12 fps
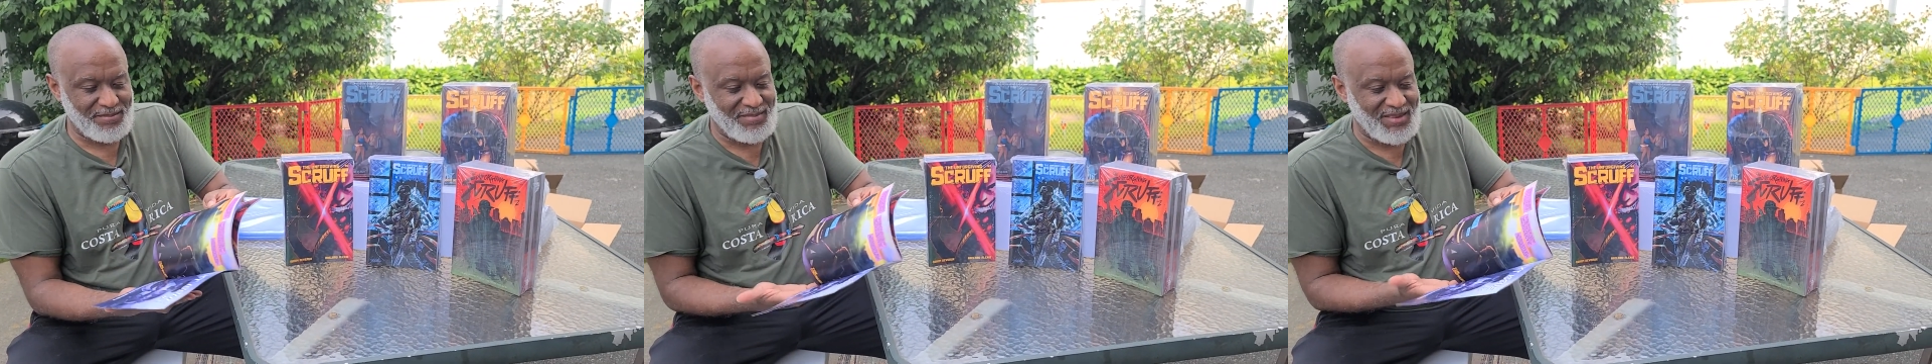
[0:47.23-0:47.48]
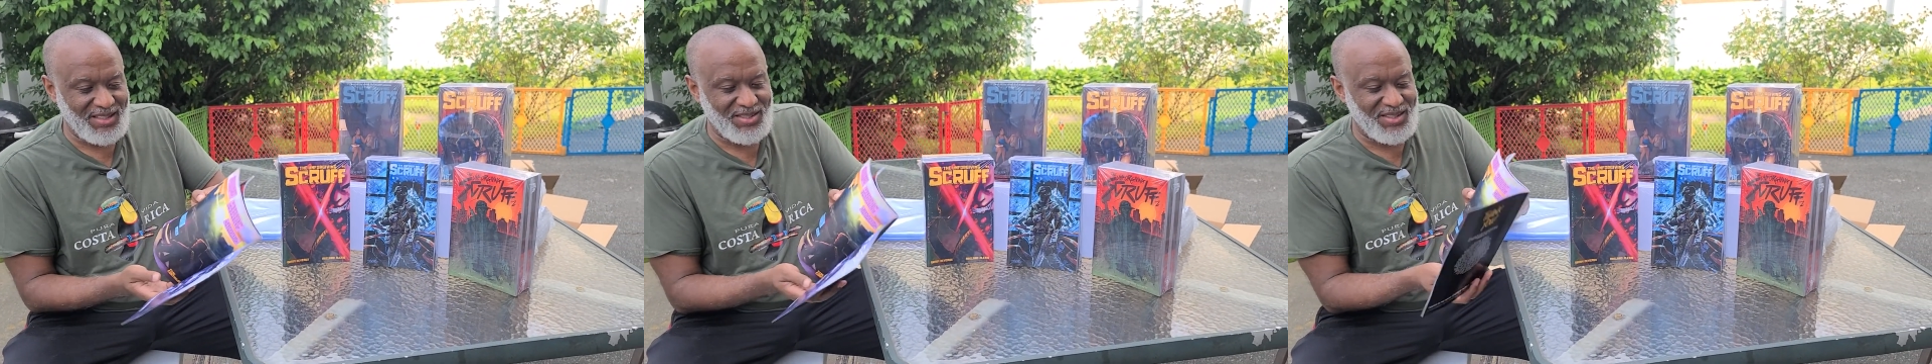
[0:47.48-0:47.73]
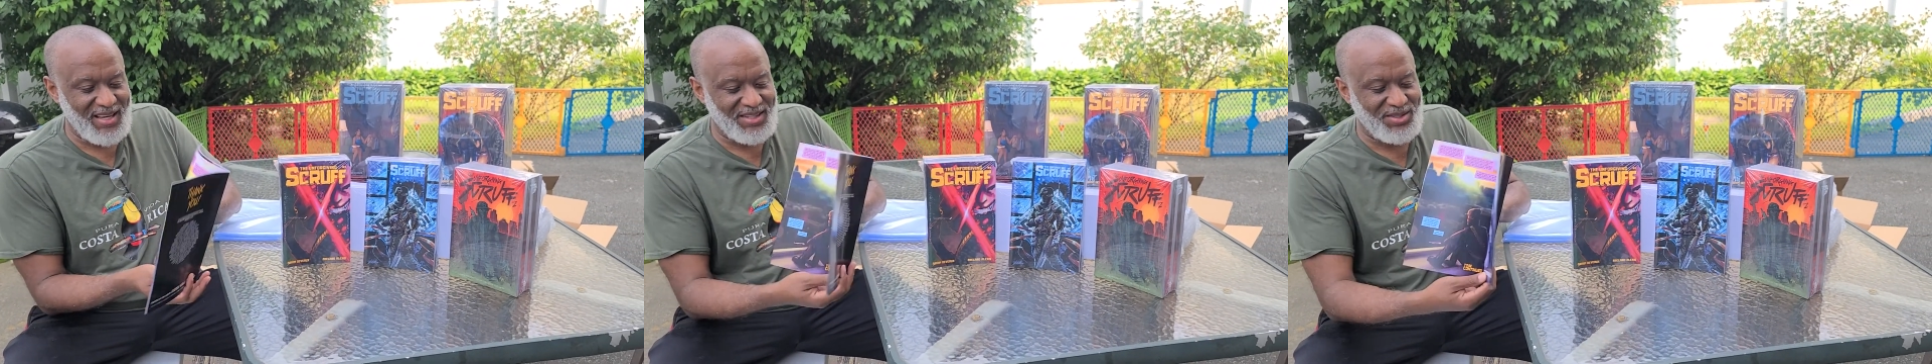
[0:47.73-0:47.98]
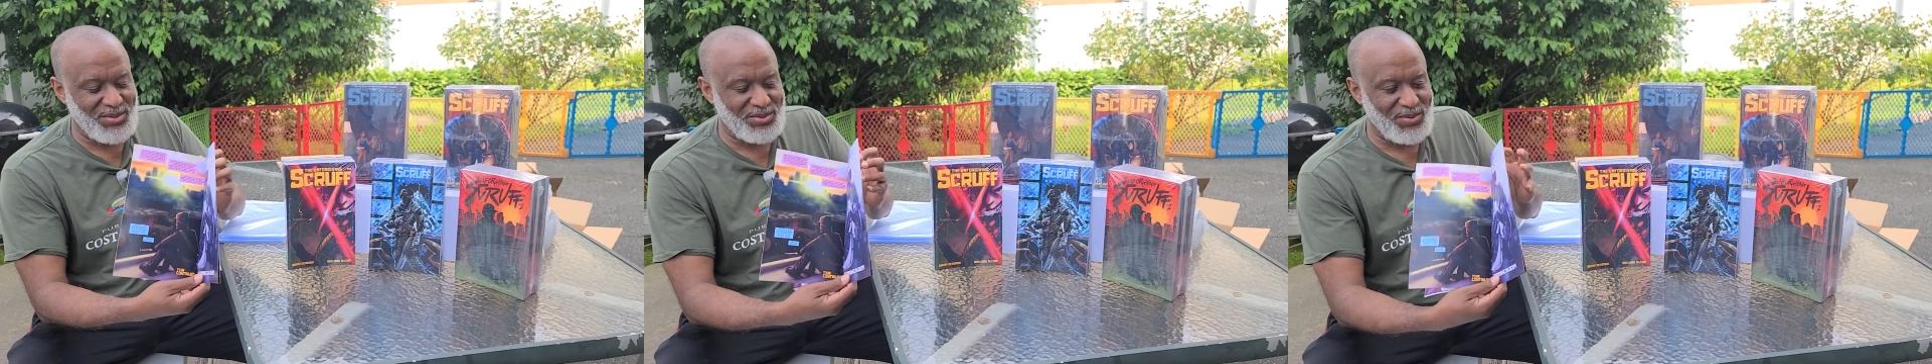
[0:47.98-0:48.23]
This
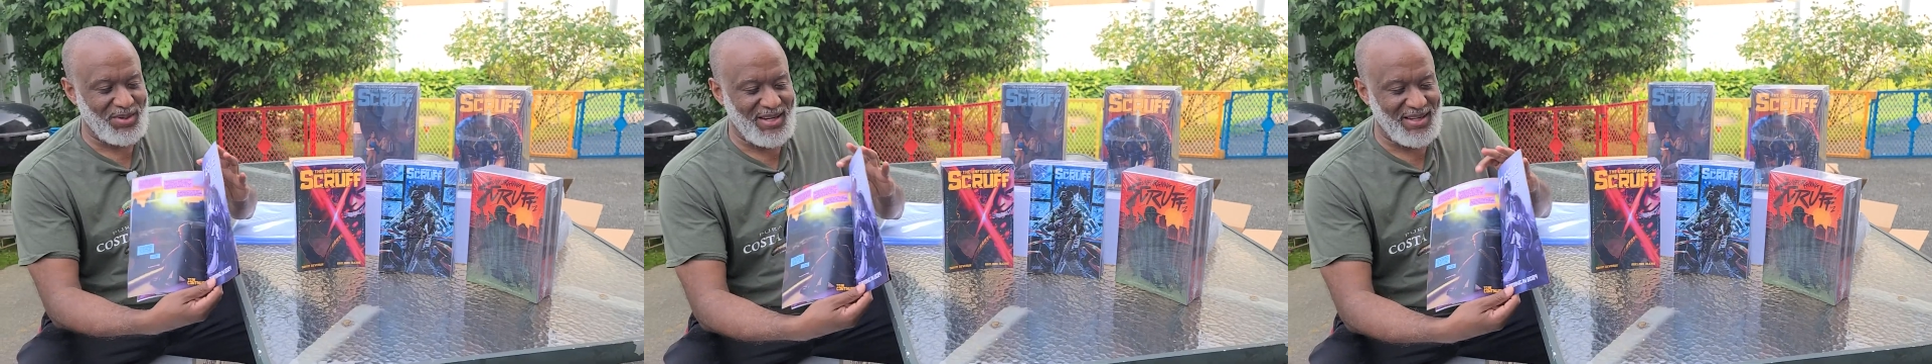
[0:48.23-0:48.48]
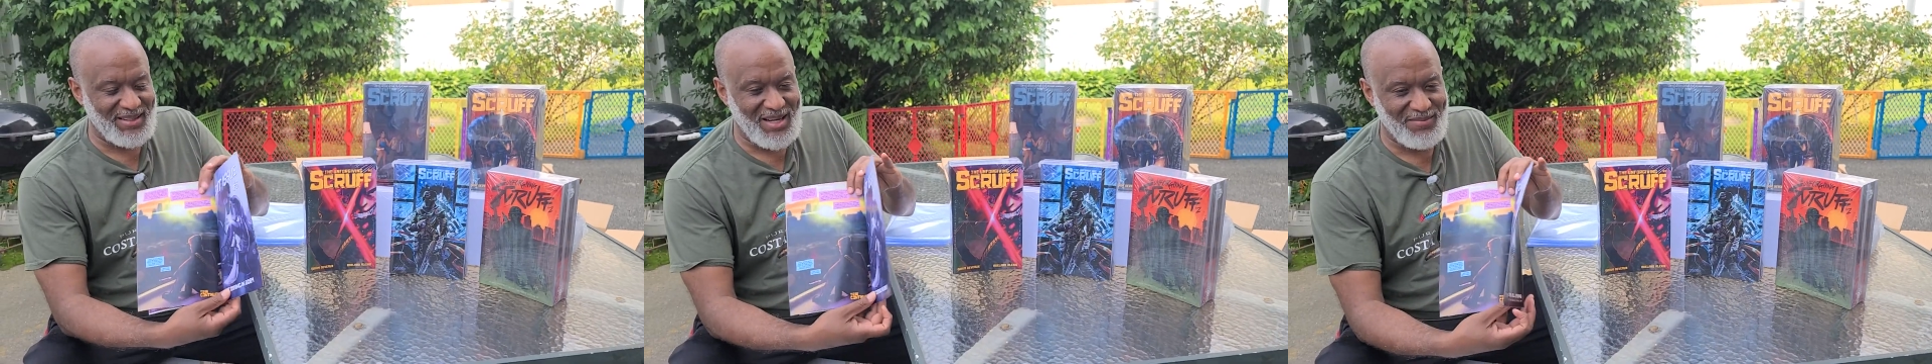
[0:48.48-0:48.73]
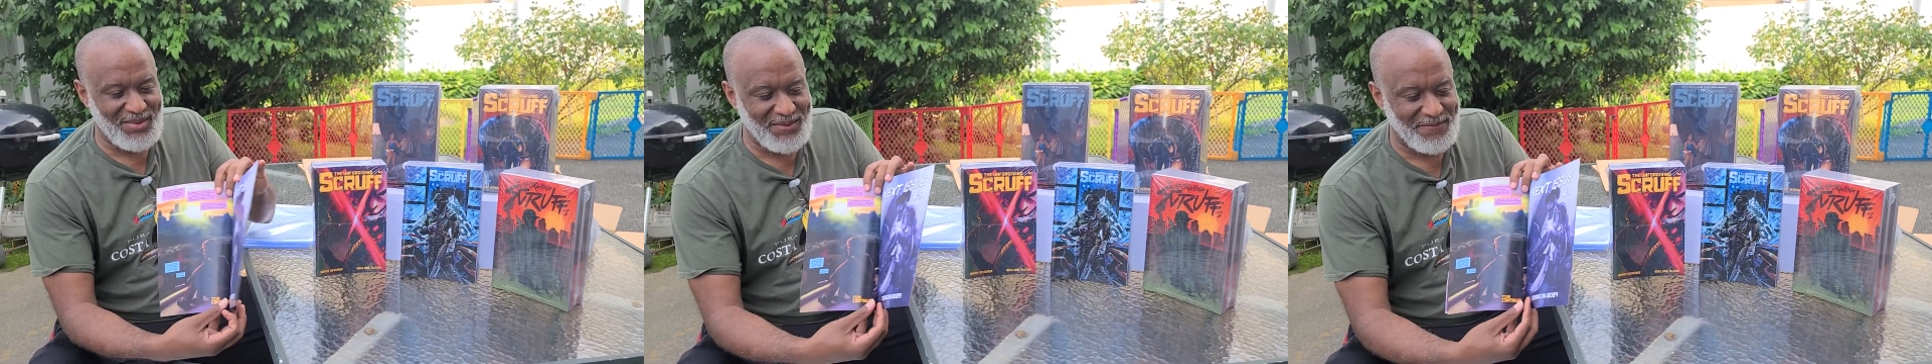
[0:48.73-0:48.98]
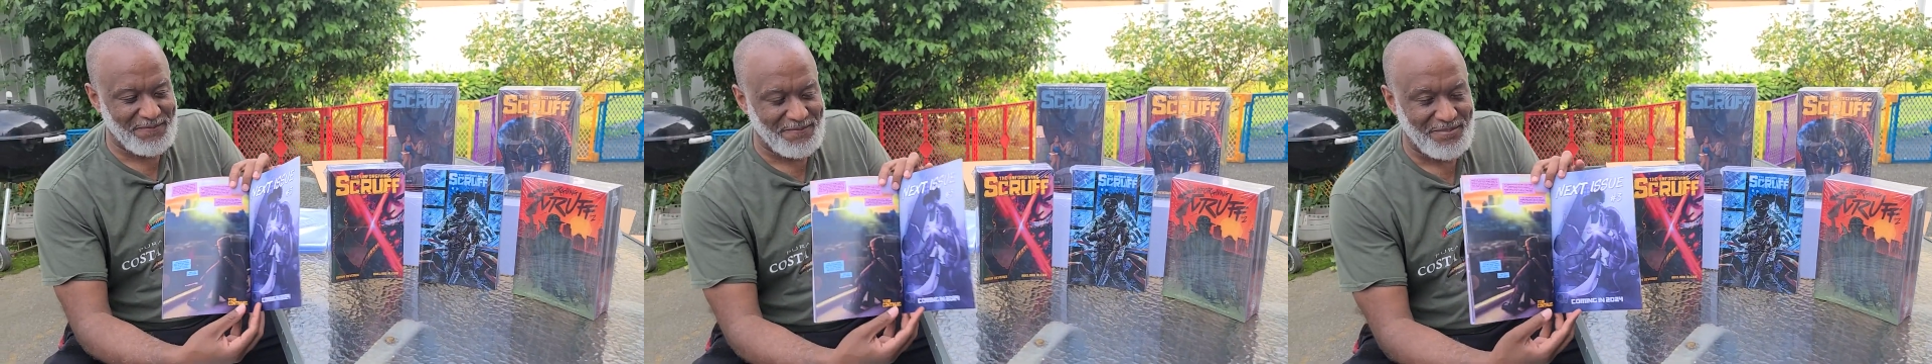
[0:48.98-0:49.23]
issue three cover,
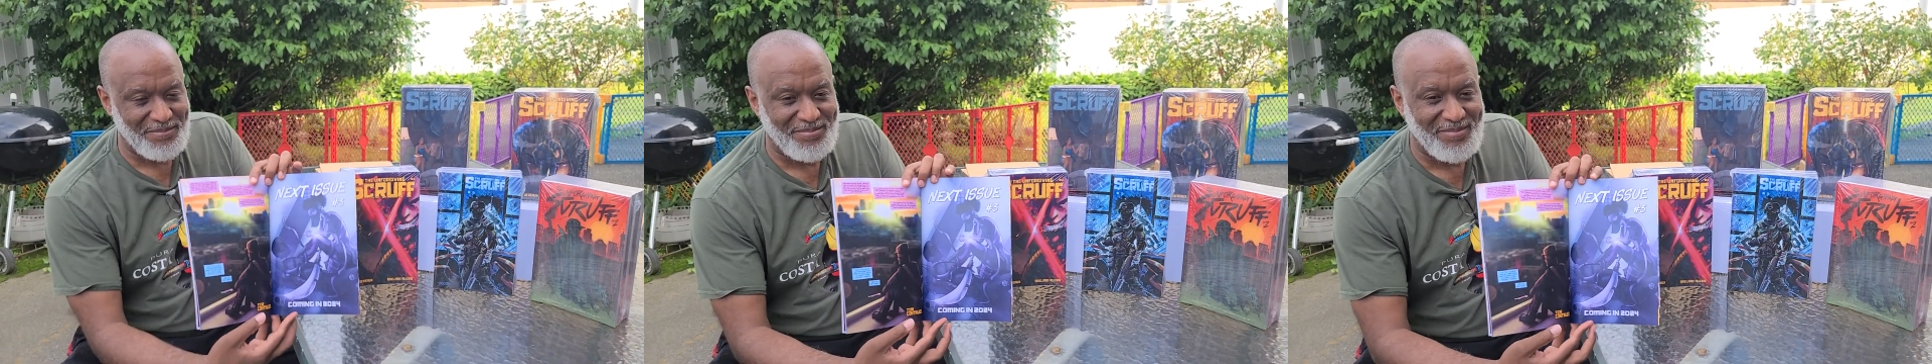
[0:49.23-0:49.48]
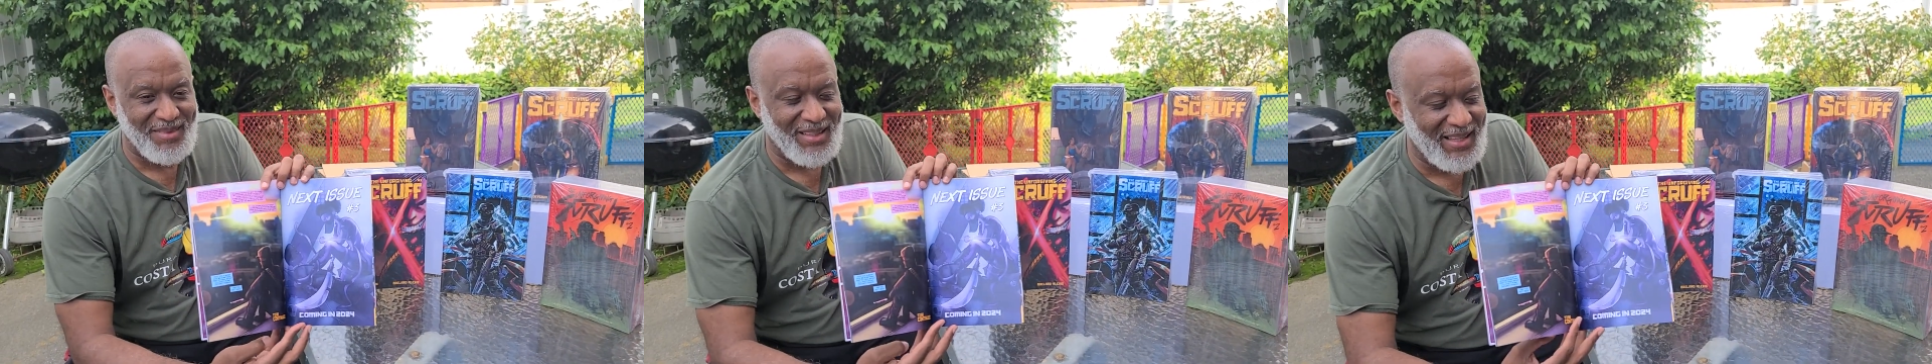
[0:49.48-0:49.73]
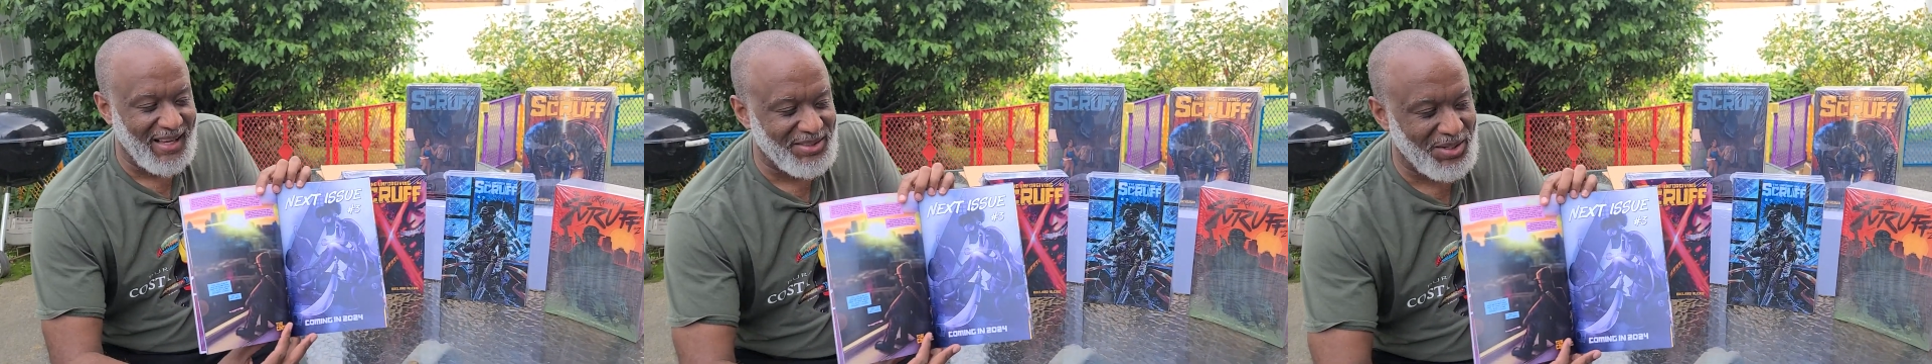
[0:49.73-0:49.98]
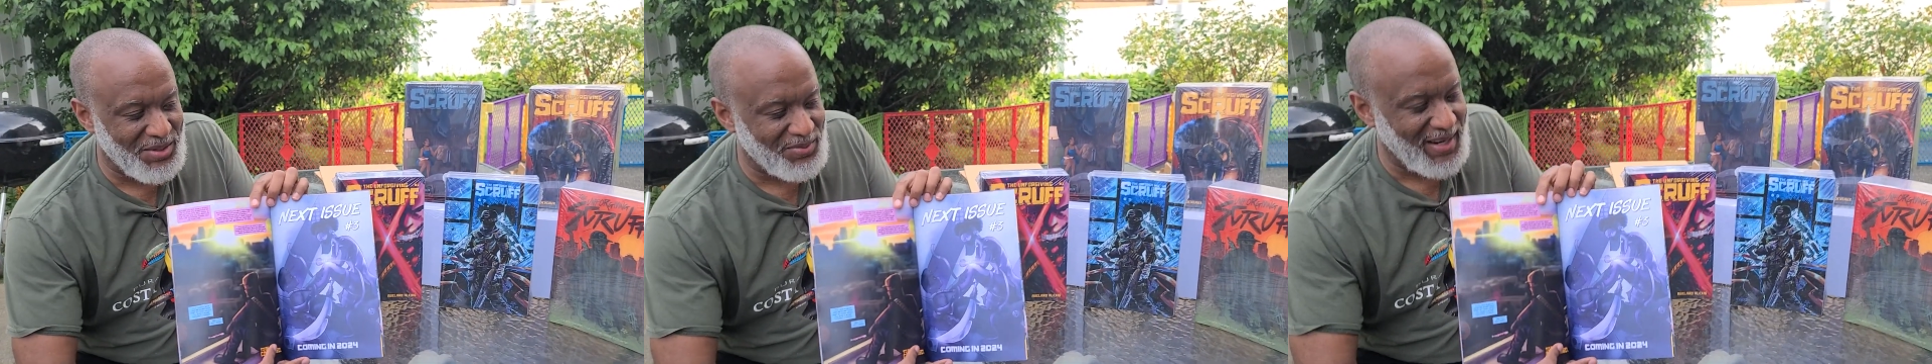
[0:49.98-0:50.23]
that's
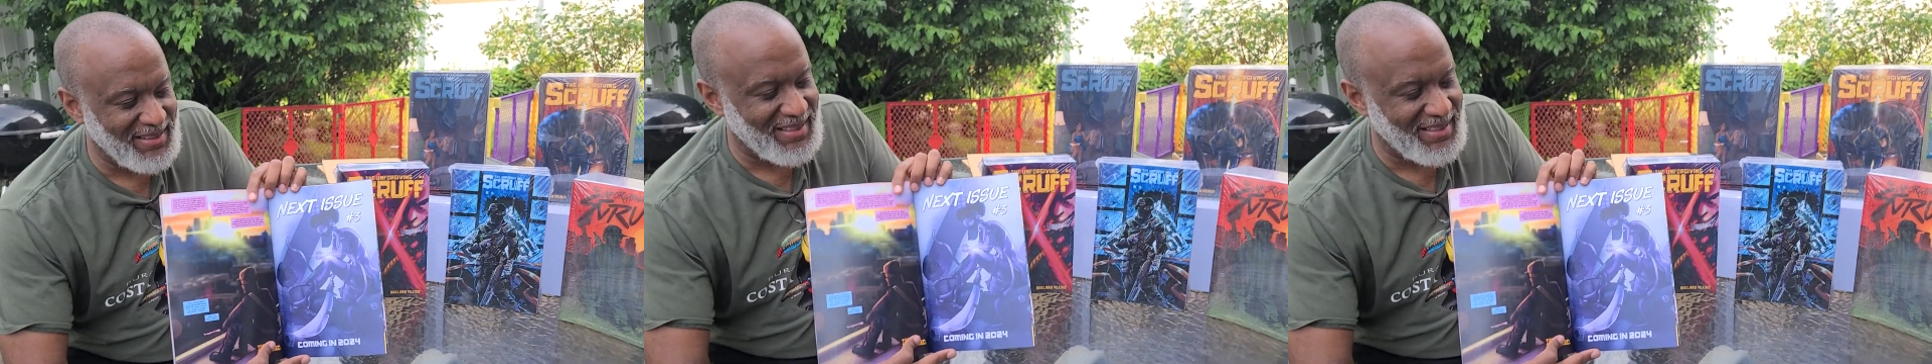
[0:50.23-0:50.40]
her right